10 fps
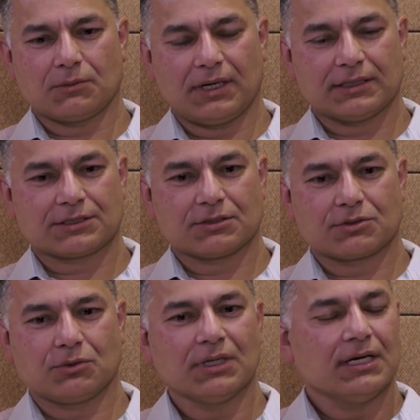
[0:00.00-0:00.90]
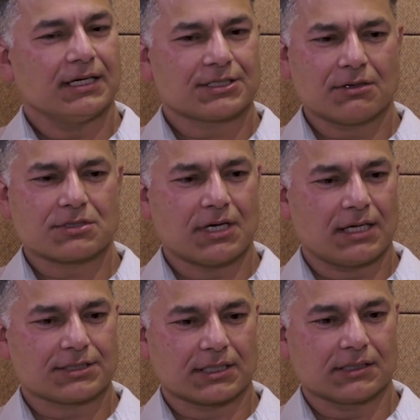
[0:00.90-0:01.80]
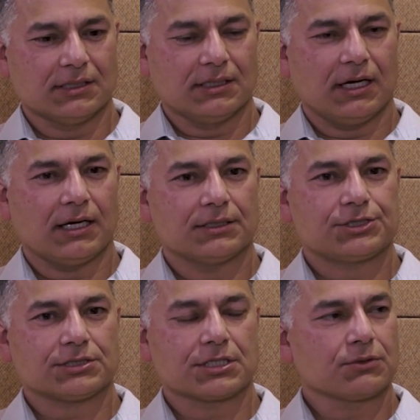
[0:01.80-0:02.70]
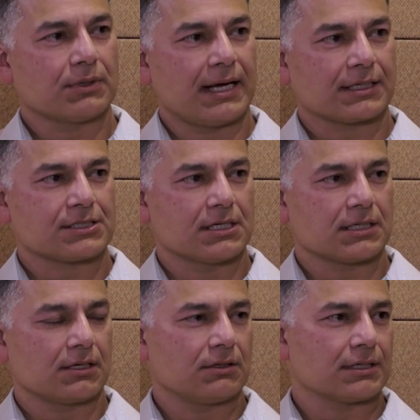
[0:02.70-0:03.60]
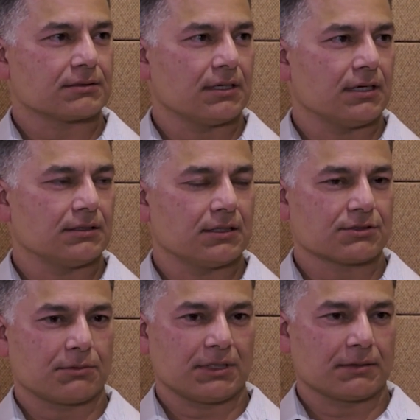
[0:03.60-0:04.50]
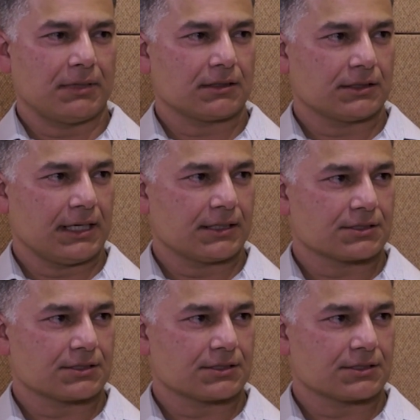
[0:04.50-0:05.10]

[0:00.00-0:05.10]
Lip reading: wow, that's so cool. And so daunting. Just to do an accent, I know someone like Michael Caine